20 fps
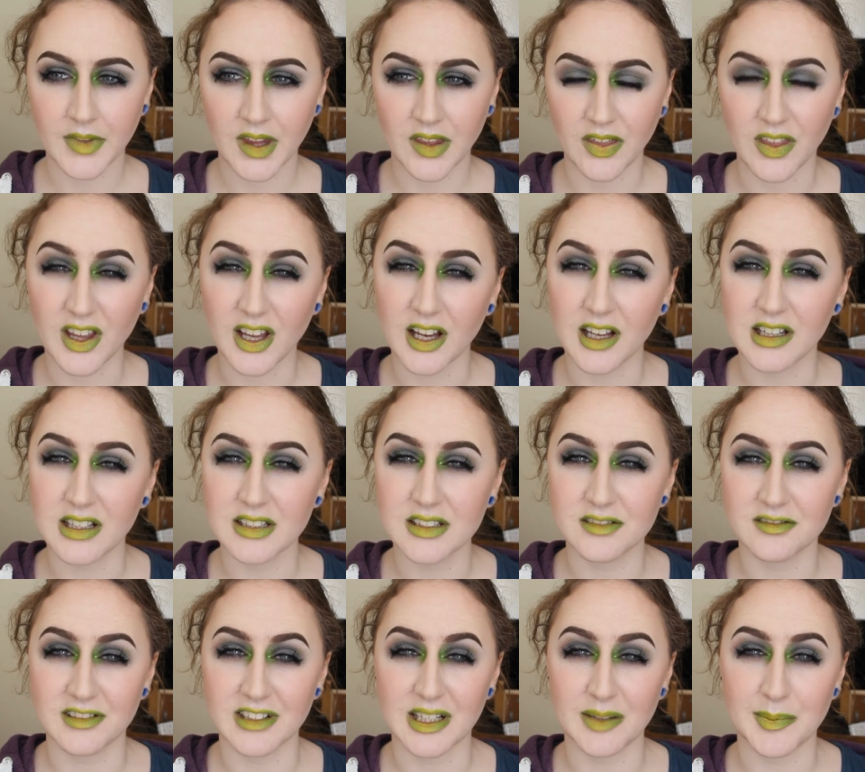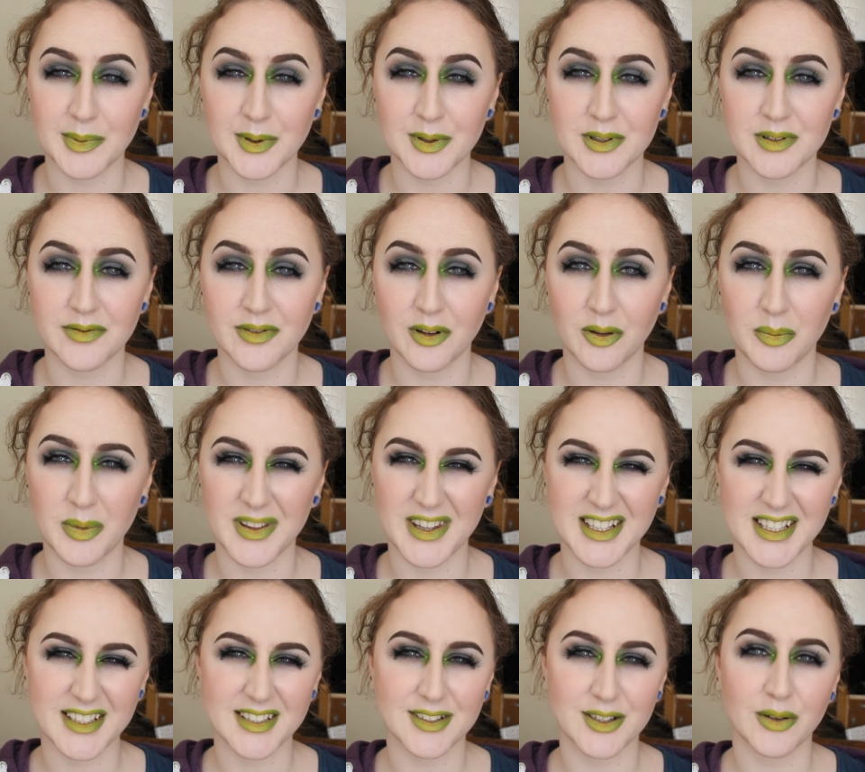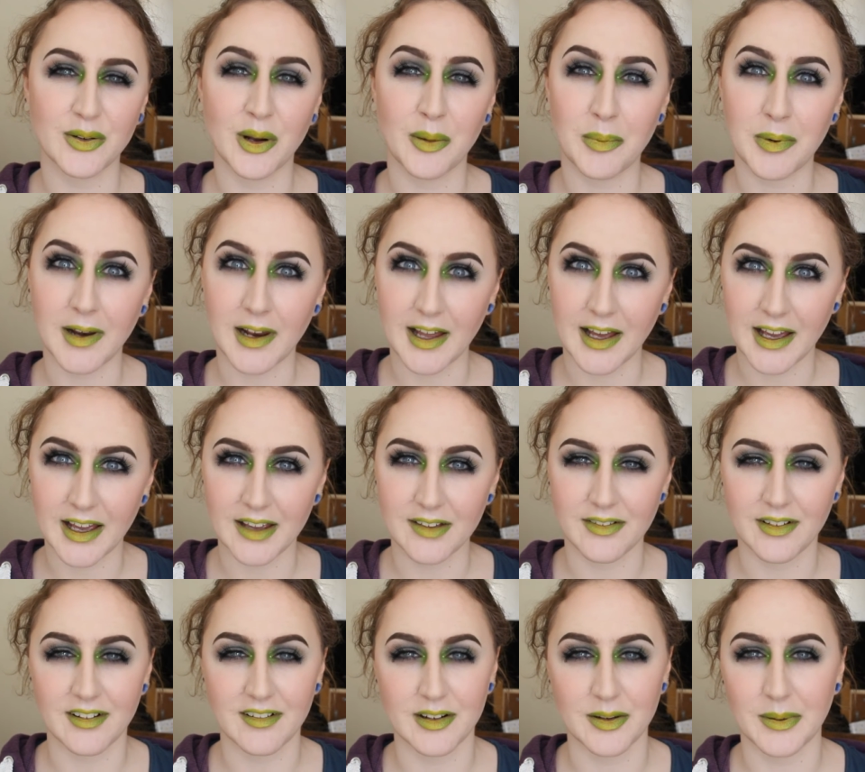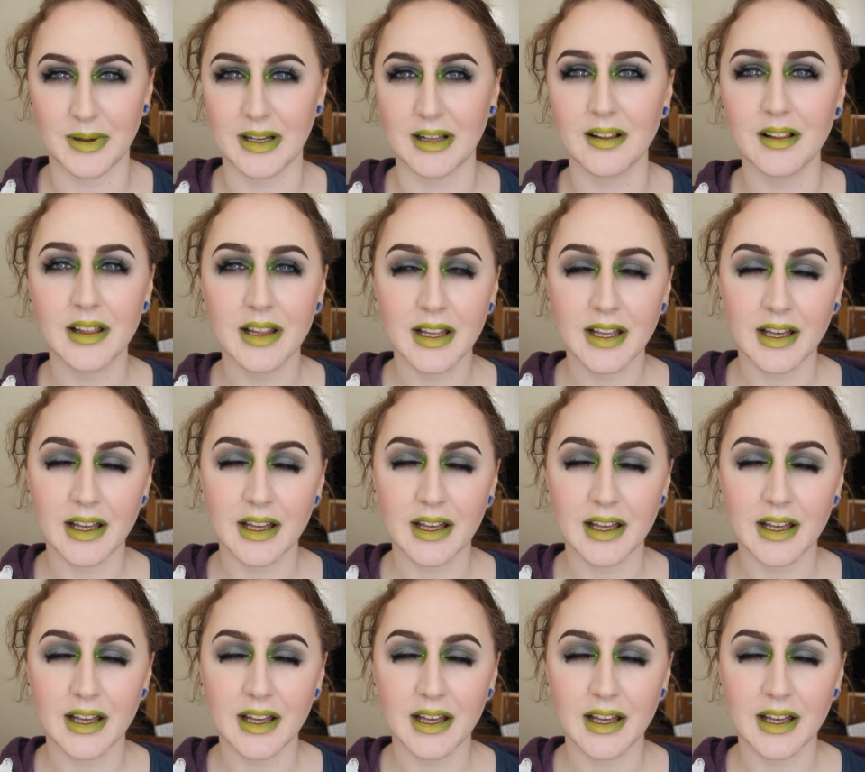The colours are really beautiful, but they just don't apply very well.